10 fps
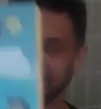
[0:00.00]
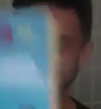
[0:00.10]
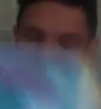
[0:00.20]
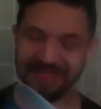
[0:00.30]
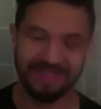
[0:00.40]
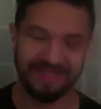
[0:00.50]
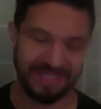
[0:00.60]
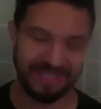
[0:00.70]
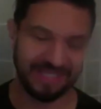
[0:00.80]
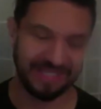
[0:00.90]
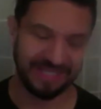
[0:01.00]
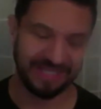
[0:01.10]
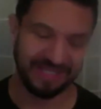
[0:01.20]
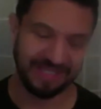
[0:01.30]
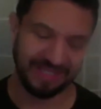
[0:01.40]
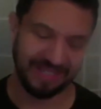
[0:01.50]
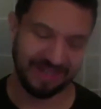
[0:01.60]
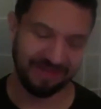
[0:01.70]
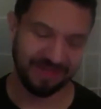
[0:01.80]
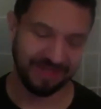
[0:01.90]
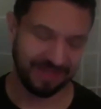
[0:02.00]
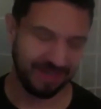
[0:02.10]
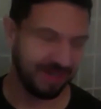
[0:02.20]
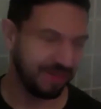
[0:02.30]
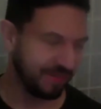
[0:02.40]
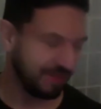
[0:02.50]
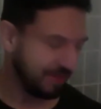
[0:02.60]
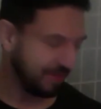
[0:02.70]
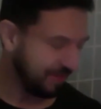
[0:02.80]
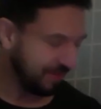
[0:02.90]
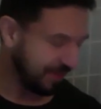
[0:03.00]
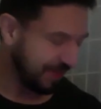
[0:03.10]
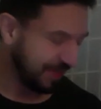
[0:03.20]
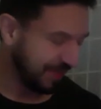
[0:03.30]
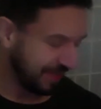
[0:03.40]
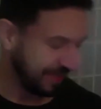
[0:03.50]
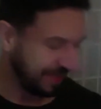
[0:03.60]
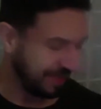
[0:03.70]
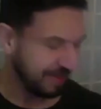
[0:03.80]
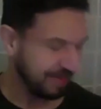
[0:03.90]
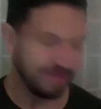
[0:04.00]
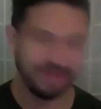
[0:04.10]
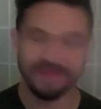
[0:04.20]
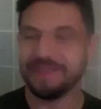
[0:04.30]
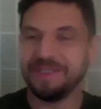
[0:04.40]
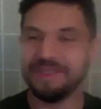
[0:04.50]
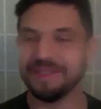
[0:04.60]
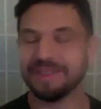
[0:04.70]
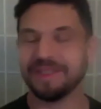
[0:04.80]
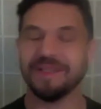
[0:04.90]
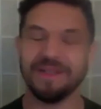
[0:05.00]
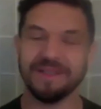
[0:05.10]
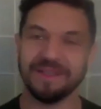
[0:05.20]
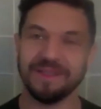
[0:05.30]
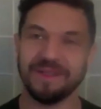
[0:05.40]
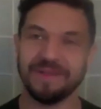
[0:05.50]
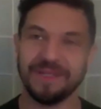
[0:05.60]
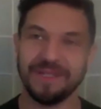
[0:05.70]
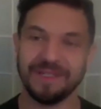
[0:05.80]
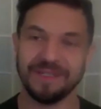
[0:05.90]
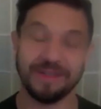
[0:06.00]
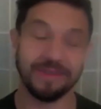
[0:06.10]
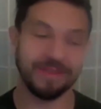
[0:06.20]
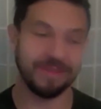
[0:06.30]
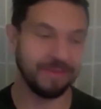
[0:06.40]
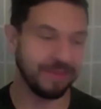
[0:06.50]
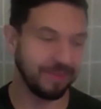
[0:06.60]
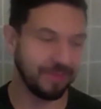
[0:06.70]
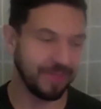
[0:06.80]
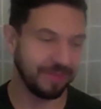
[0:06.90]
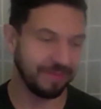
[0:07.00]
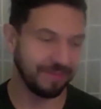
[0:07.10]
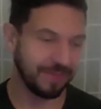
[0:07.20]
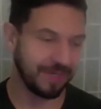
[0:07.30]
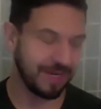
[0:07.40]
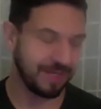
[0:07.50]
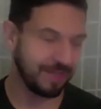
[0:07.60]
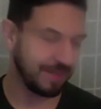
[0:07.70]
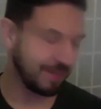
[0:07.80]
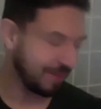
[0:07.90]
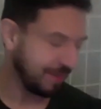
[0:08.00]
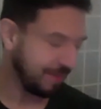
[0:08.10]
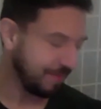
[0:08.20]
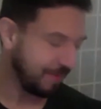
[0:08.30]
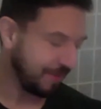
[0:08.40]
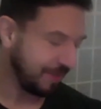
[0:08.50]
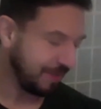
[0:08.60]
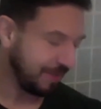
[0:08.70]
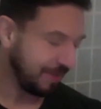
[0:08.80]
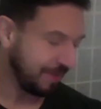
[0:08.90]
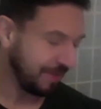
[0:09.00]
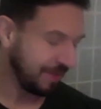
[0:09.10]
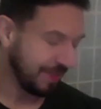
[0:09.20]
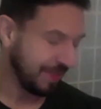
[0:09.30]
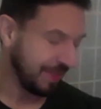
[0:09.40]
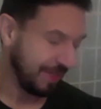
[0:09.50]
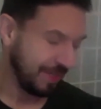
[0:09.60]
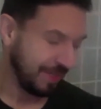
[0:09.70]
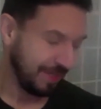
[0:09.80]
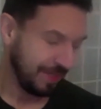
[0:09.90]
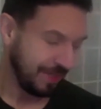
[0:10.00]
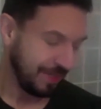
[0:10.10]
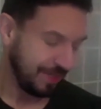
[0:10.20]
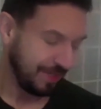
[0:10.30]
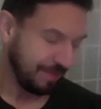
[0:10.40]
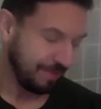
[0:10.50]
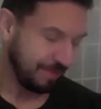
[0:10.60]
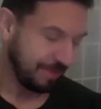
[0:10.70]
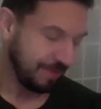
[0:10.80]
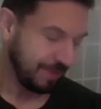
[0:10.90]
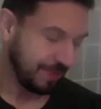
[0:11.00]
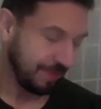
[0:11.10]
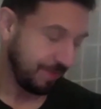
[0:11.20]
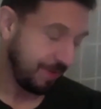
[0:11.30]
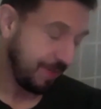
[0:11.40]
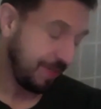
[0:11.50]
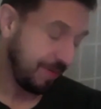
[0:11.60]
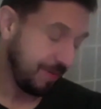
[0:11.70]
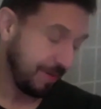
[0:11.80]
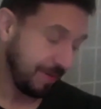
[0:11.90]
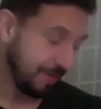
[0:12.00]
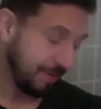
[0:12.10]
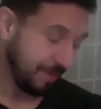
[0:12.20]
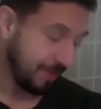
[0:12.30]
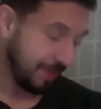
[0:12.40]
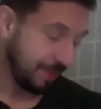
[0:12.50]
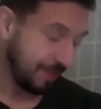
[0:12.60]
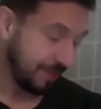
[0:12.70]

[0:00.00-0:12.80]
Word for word: to just have this character who, you know, she just clucks and you have to guess how she's feeling by the context and what she's doing. And it's a funny noise. Chickens